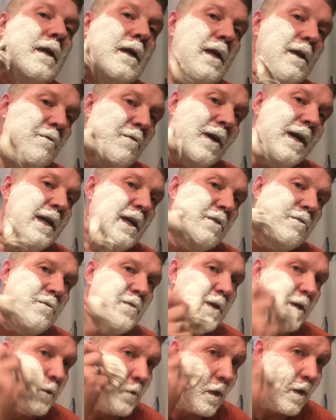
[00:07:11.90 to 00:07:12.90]
If I can
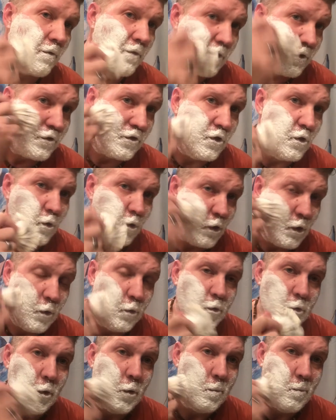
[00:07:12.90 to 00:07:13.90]
figure out this new
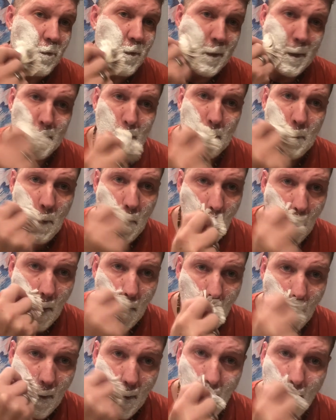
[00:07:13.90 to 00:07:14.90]
YouTube thing,
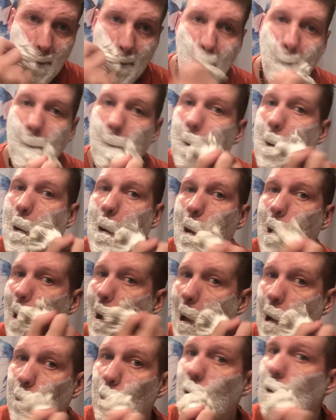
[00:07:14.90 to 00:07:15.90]

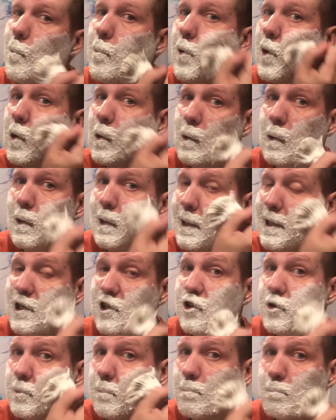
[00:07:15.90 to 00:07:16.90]
I will put
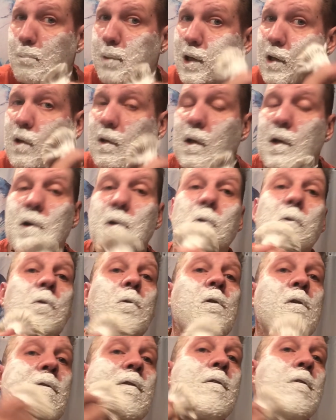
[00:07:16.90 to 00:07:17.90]
links
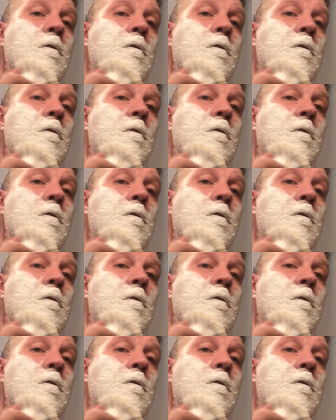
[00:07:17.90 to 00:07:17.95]
below